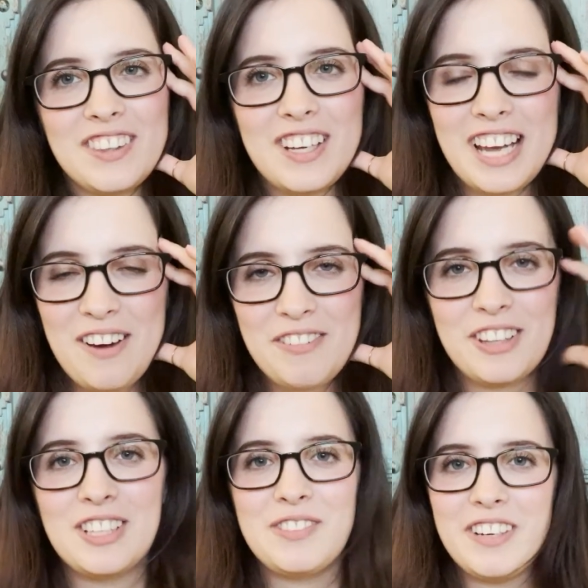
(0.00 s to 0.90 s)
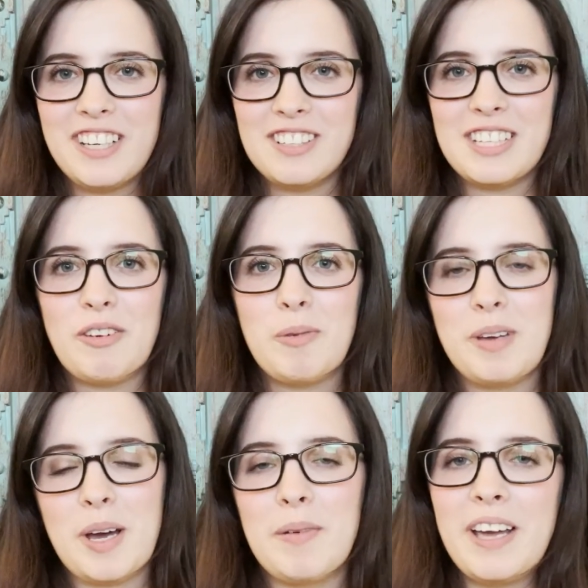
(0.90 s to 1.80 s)
look out for those videos that will
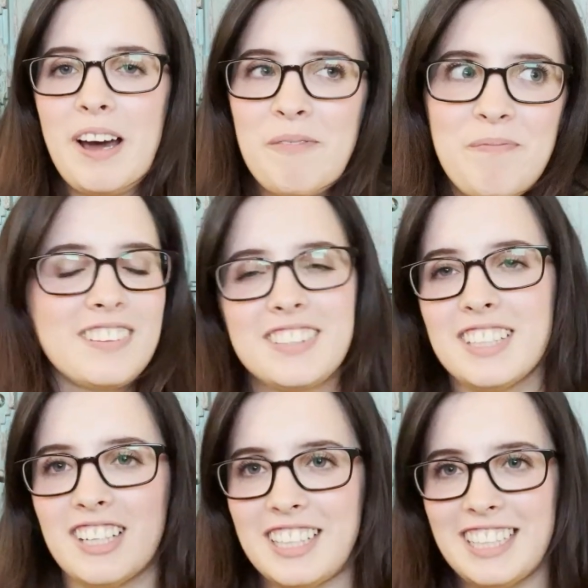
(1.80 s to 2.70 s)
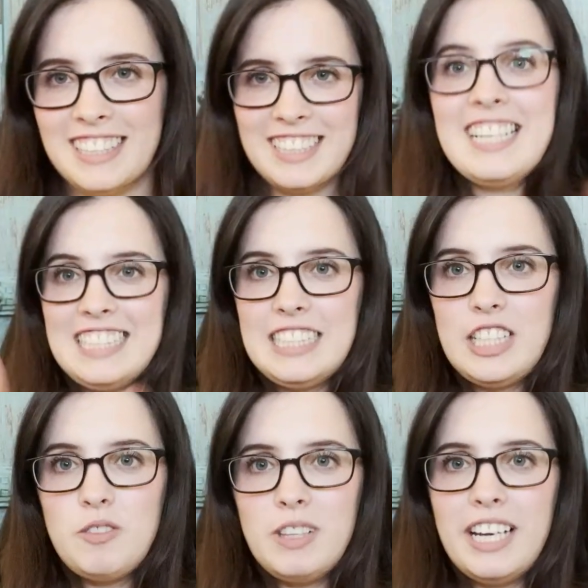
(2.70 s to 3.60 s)
be coming out. All right, see
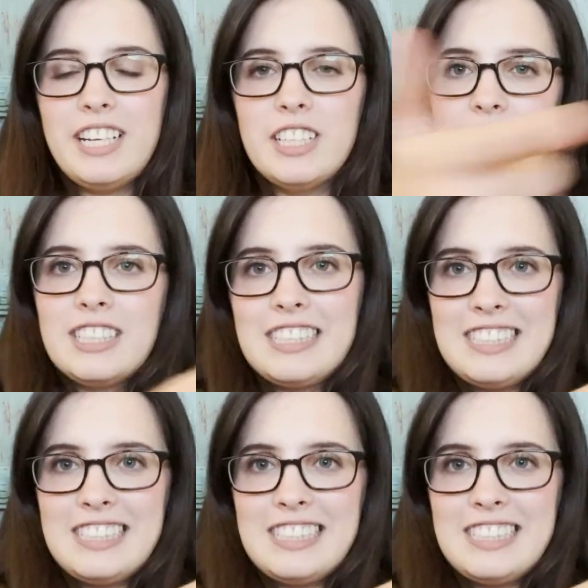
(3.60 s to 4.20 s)
you later.